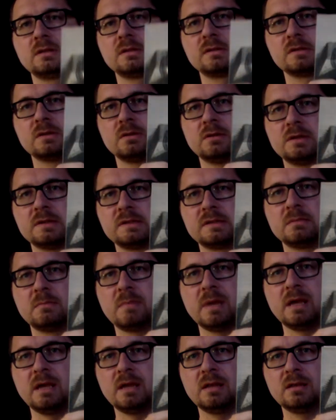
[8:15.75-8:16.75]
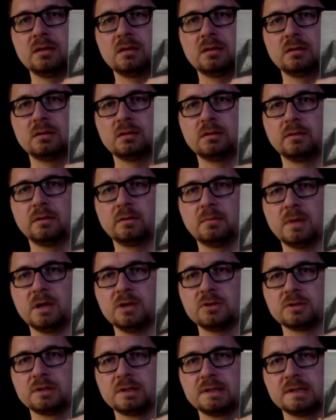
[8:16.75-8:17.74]
Salt is the
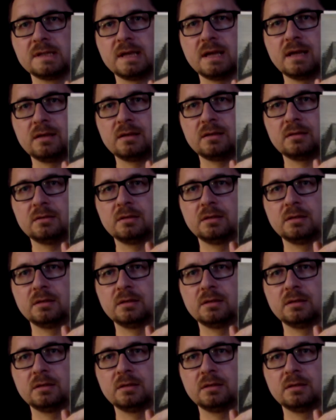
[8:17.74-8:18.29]
major designer